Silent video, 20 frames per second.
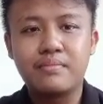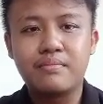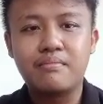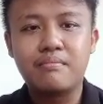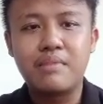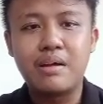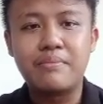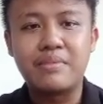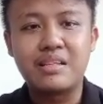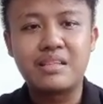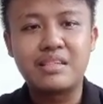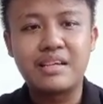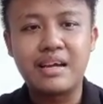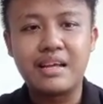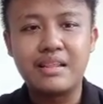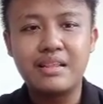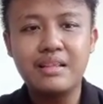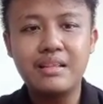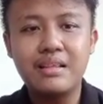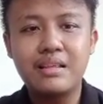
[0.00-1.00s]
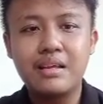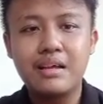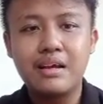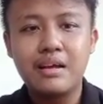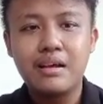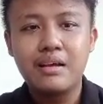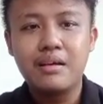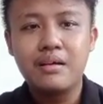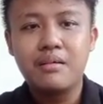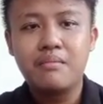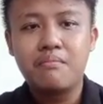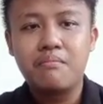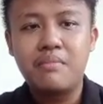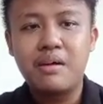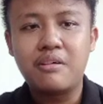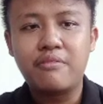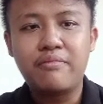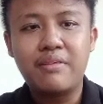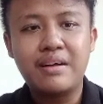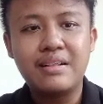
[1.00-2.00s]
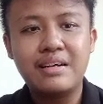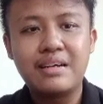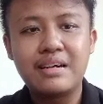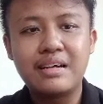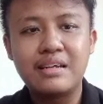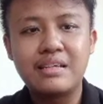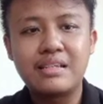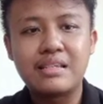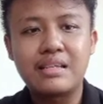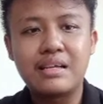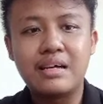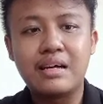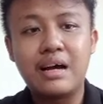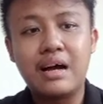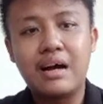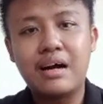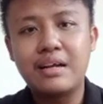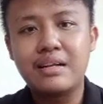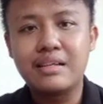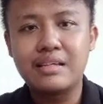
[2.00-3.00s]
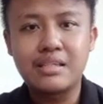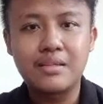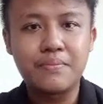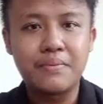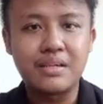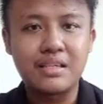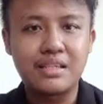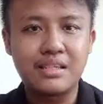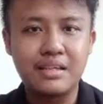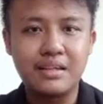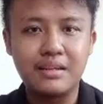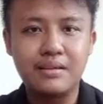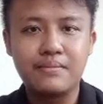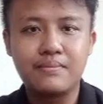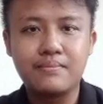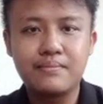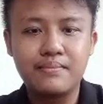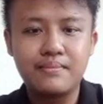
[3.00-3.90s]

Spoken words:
Number 10, my father is a honest person.